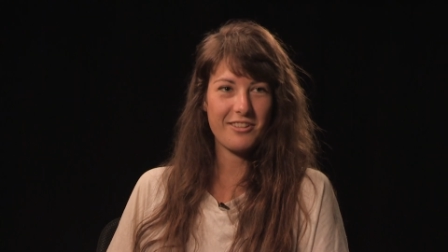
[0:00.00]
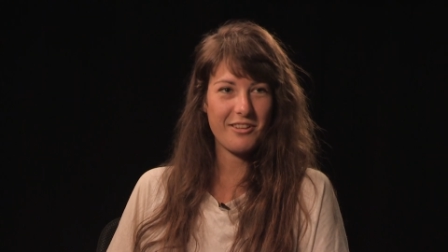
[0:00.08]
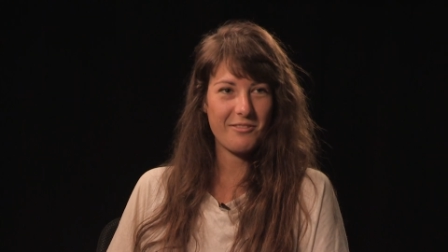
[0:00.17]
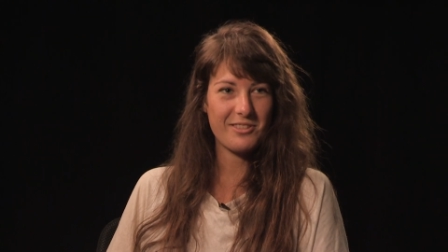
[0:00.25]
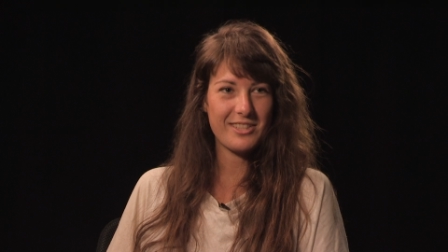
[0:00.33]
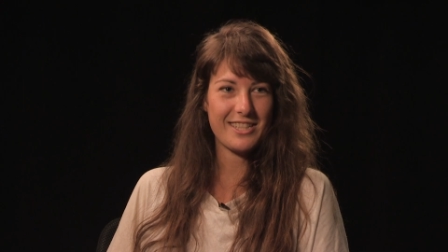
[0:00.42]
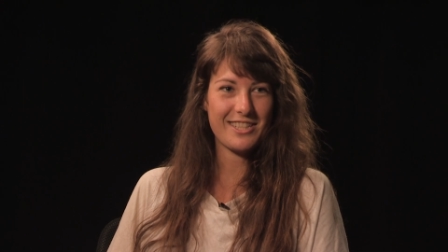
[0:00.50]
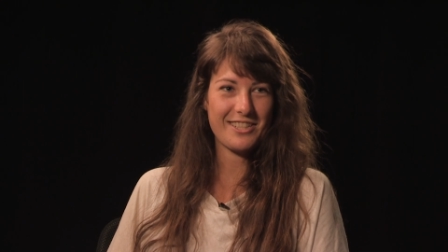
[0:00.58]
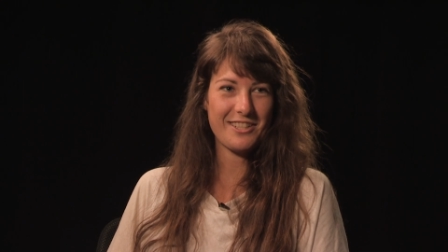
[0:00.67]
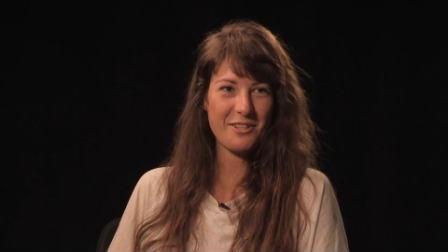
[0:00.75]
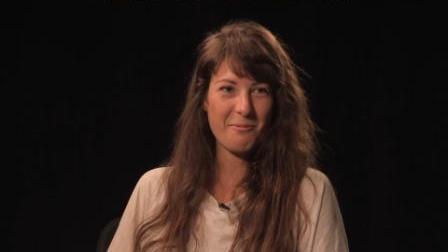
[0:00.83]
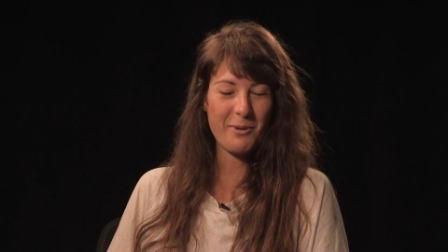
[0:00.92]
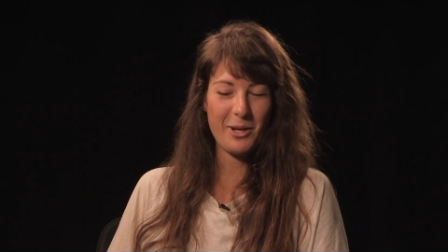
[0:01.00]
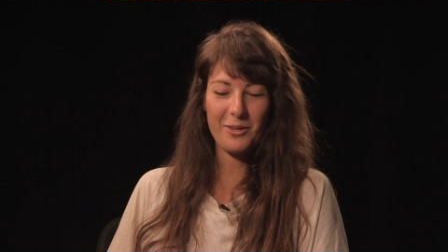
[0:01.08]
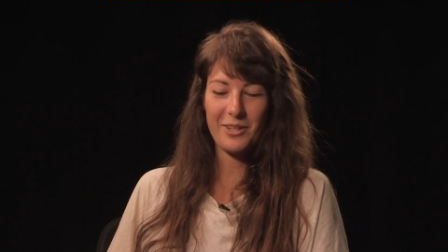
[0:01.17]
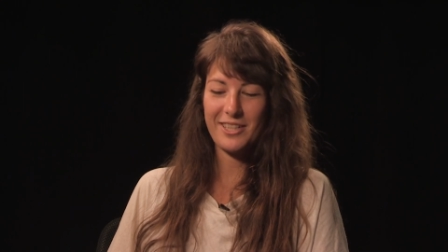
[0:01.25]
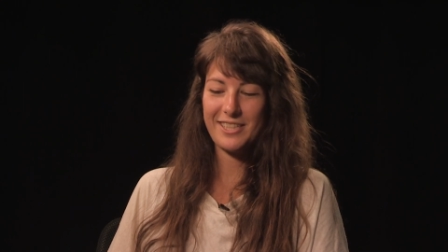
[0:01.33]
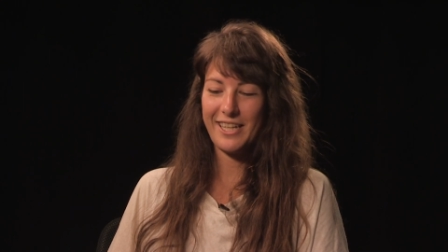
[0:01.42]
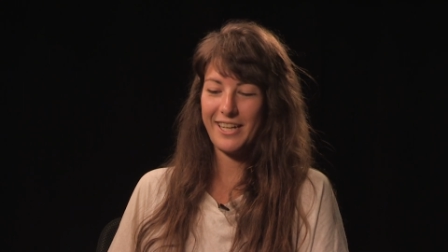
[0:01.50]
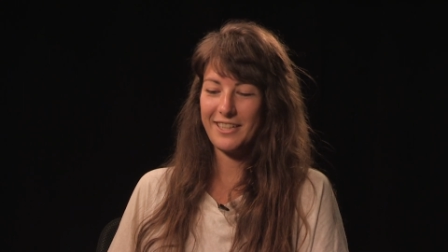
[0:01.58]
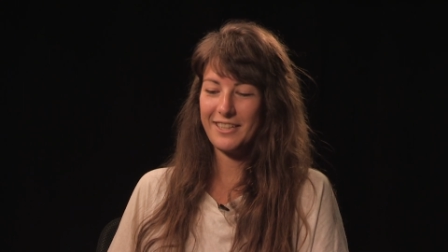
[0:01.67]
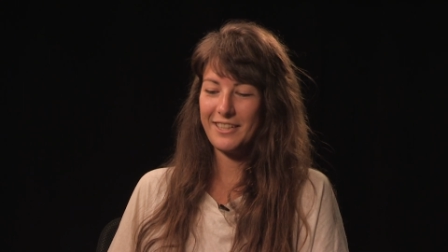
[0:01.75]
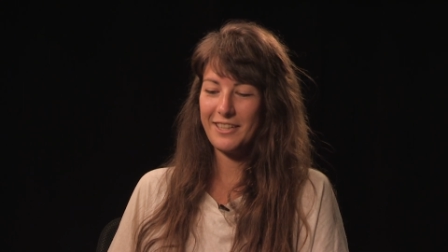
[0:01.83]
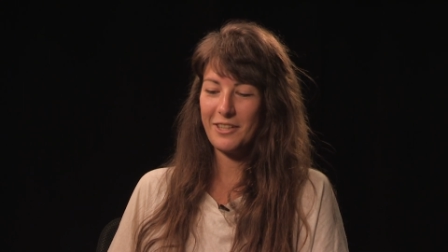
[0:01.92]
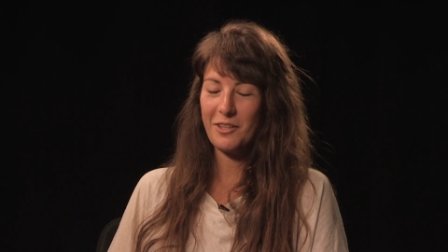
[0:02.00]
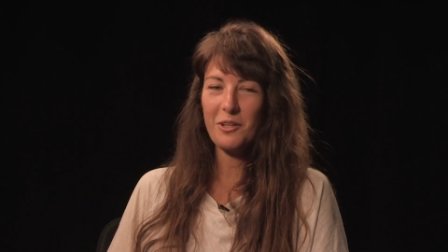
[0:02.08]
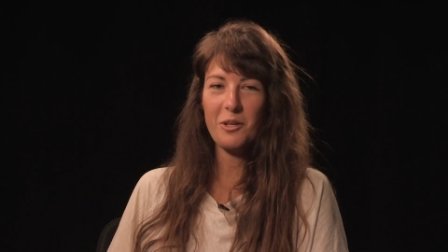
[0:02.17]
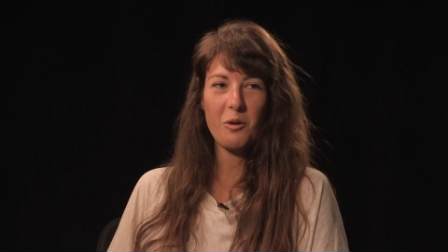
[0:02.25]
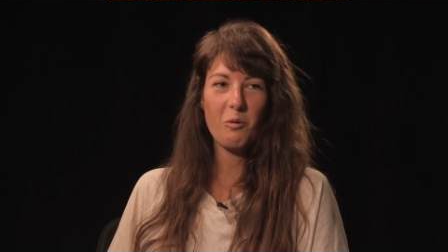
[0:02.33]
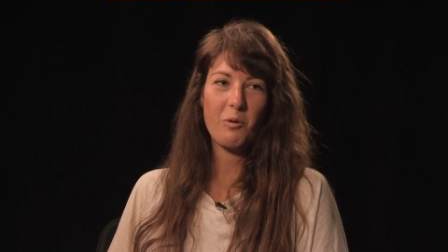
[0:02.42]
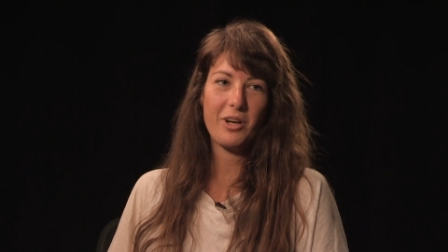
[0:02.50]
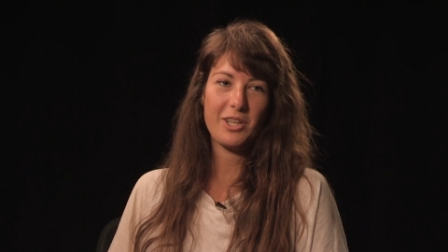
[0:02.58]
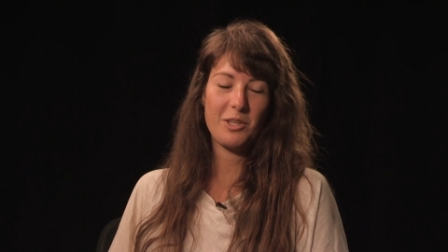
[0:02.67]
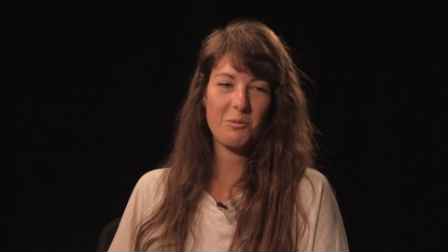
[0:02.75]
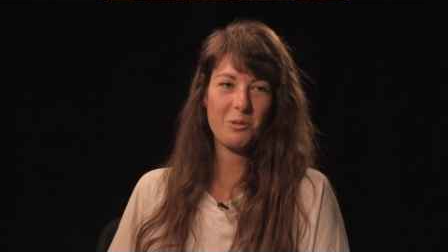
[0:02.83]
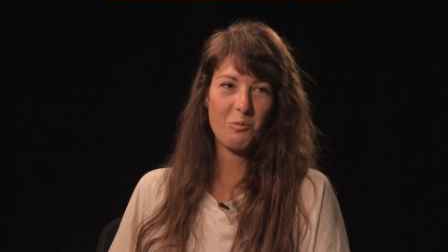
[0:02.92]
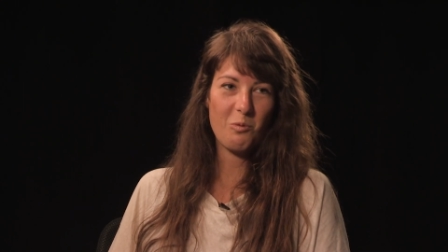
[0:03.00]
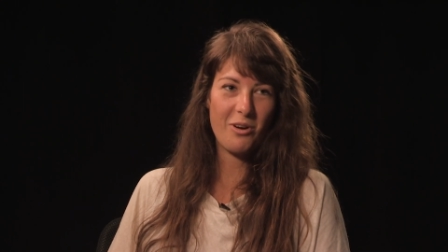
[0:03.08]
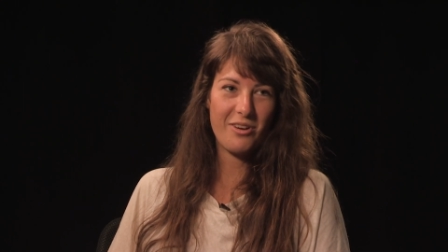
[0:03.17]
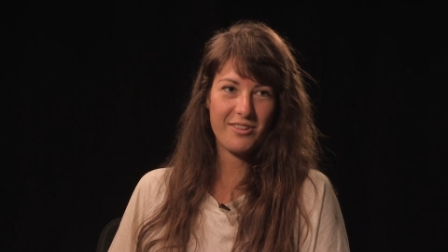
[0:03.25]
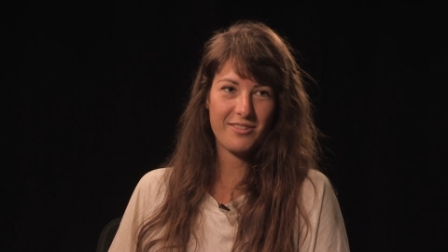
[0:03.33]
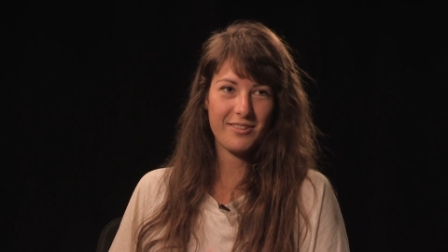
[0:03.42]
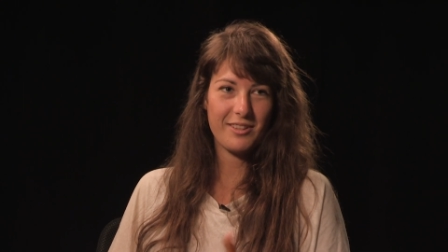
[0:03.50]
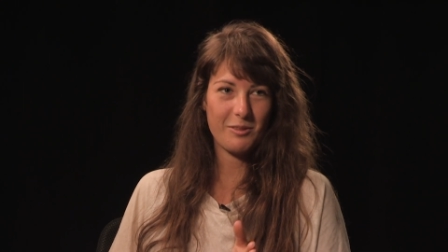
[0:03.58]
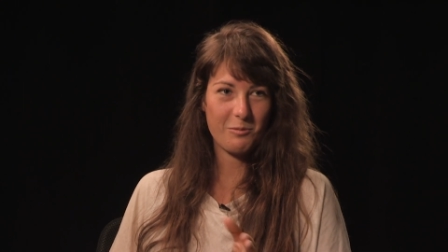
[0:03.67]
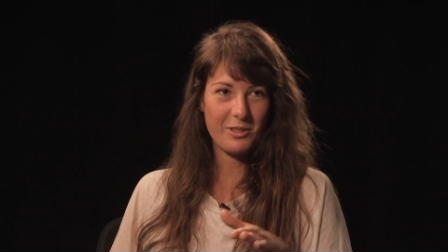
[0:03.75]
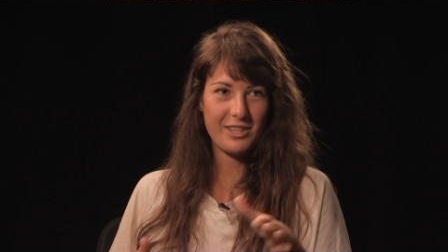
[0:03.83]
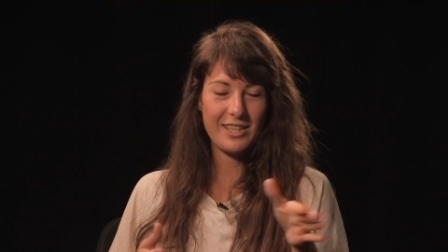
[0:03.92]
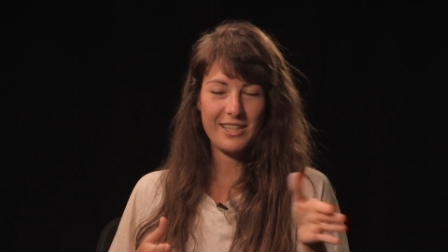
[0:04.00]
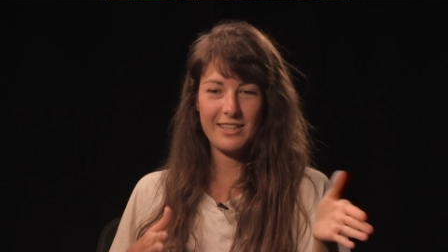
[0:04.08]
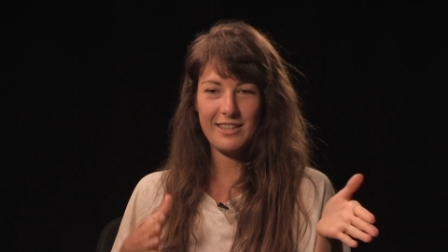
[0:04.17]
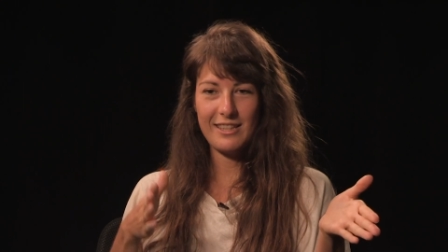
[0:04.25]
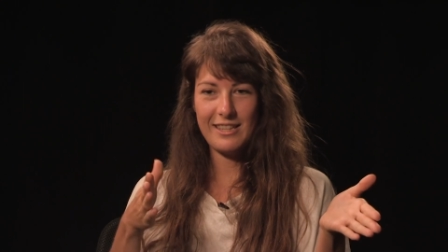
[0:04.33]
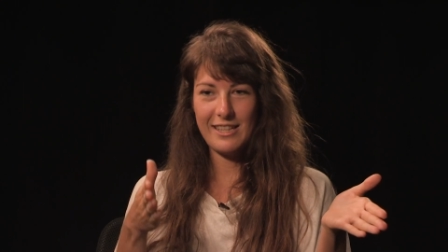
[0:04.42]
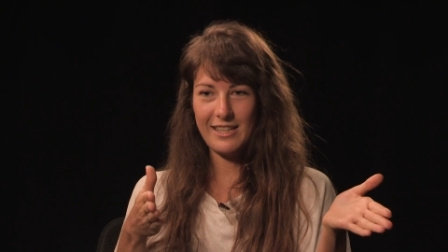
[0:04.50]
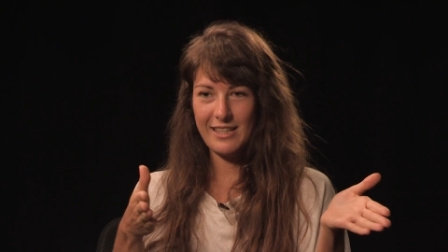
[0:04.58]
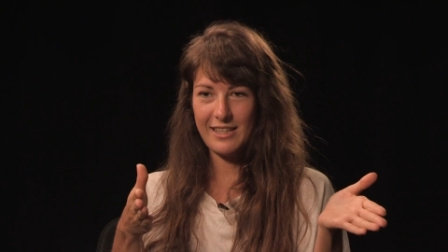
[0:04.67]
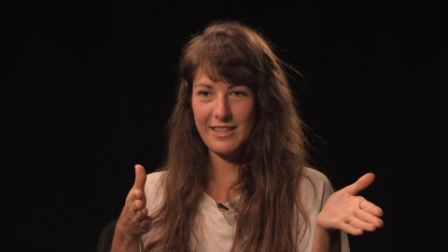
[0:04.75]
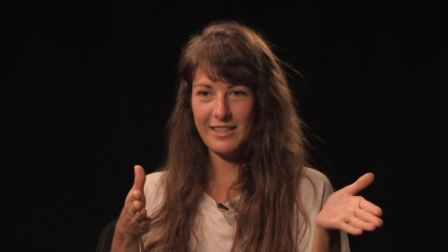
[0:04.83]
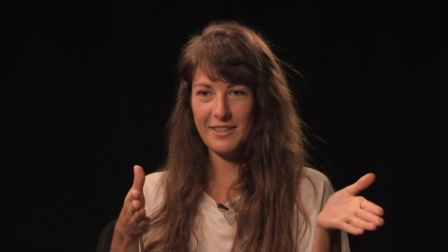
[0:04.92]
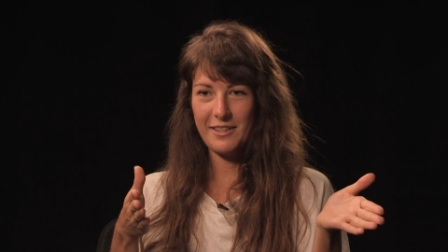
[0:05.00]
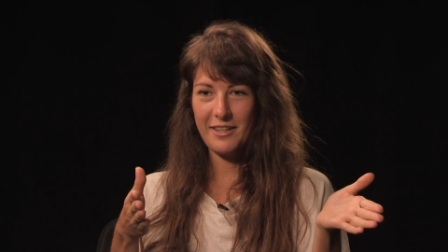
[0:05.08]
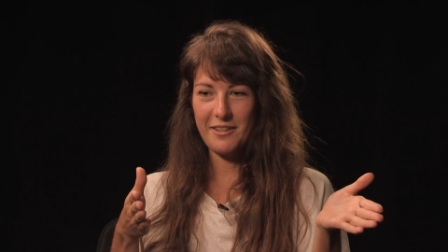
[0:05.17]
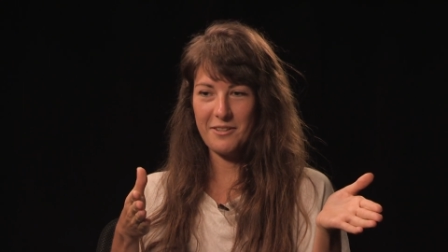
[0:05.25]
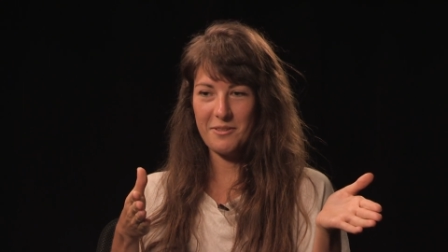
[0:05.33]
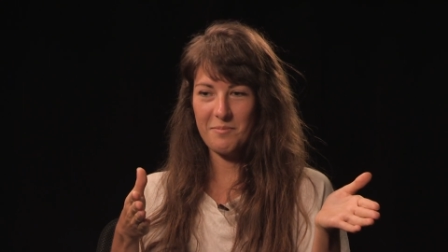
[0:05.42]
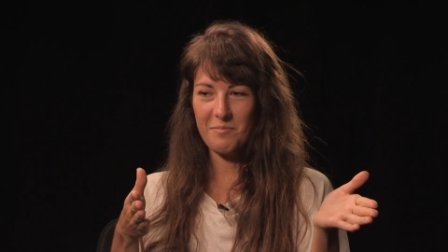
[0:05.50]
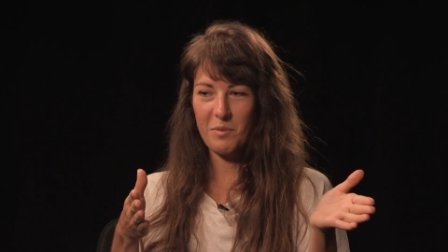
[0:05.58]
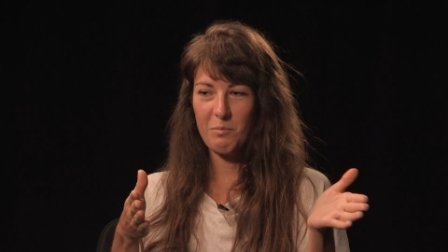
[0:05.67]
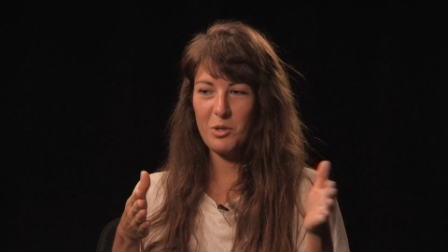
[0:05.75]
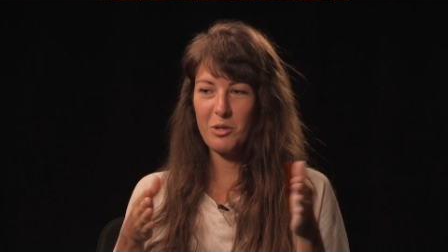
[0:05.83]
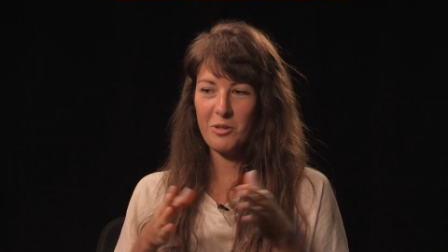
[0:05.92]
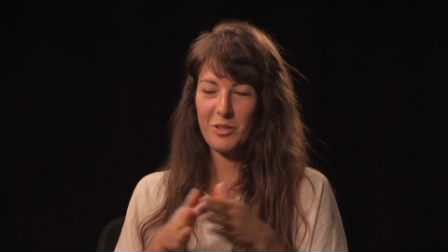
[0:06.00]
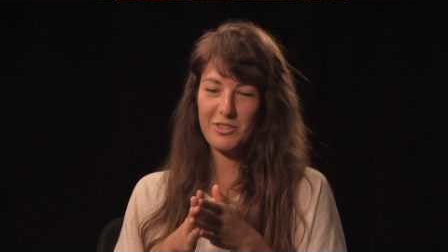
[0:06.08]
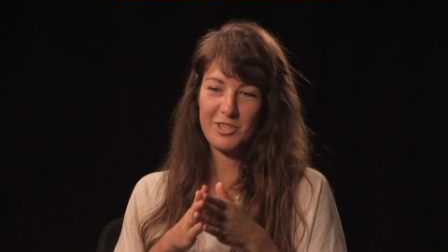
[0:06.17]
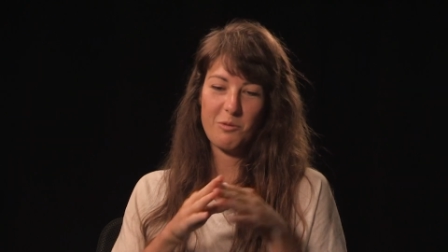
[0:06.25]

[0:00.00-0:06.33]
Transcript: long conversation about exactly what he would want within the um, mural.